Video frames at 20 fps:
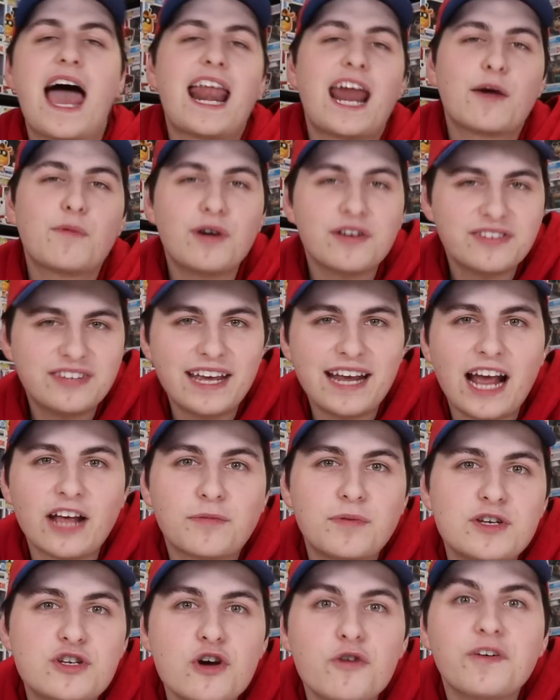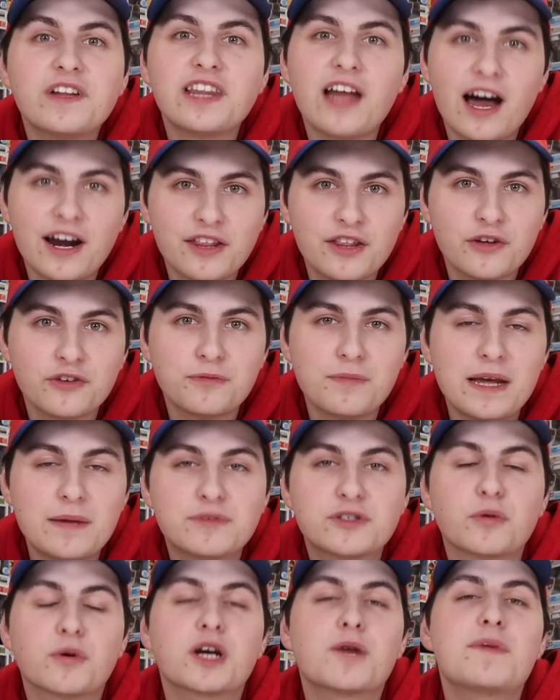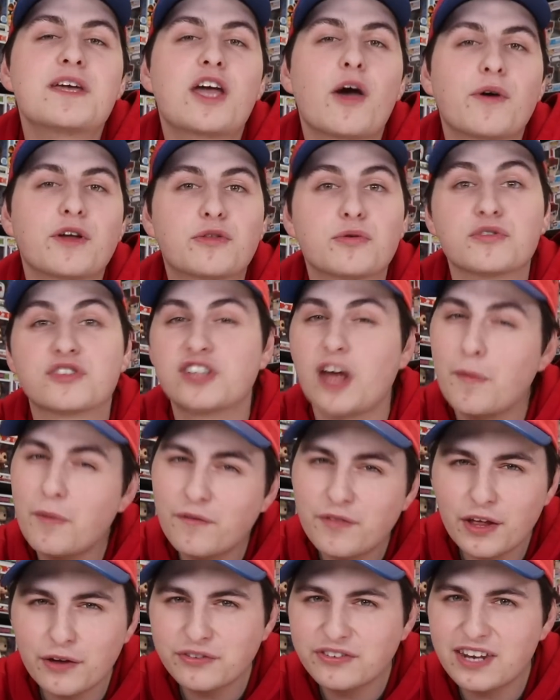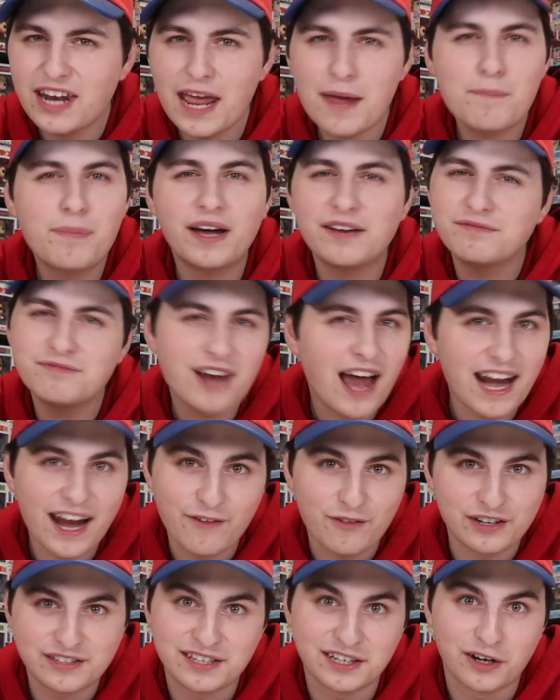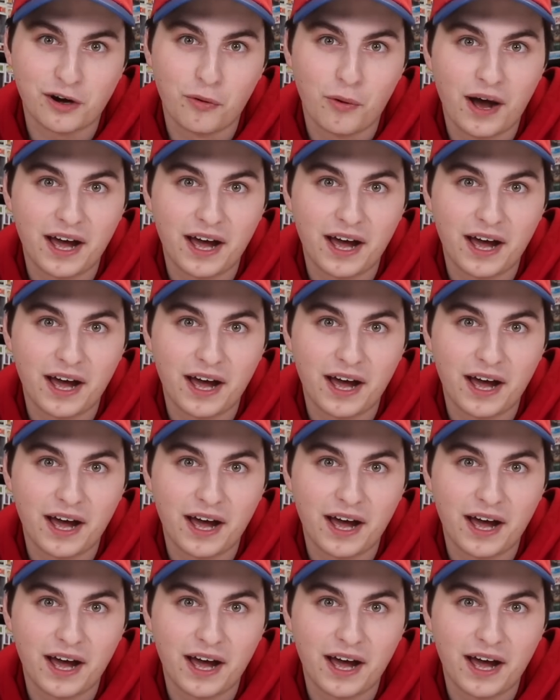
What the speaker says: And I will say, guys, we do have a lot of those memes, so we're going to be going through some of those today, but not every single